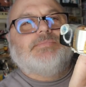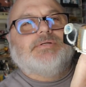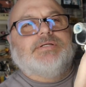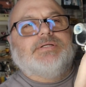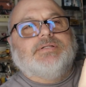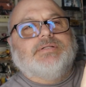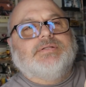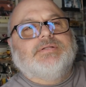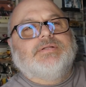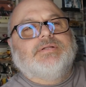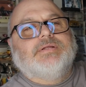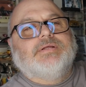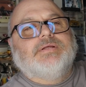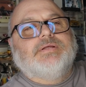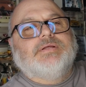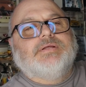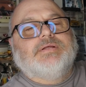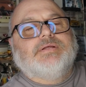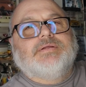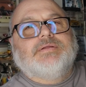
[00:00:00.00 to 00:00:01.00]
but
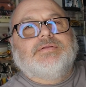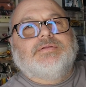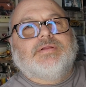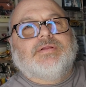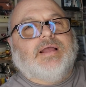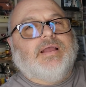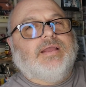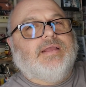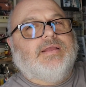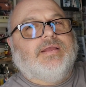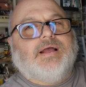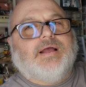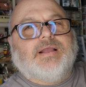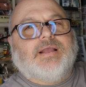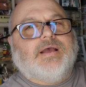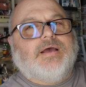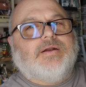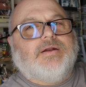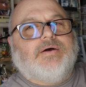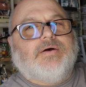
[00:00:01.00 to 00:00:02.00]
hey, I
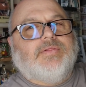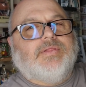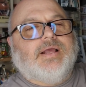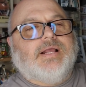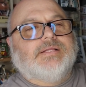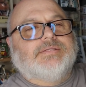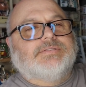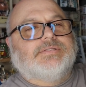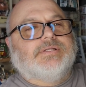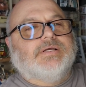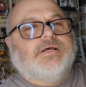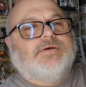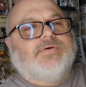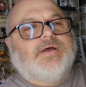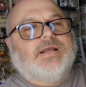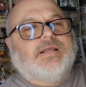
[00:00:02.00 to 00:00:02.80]
got all that stuff.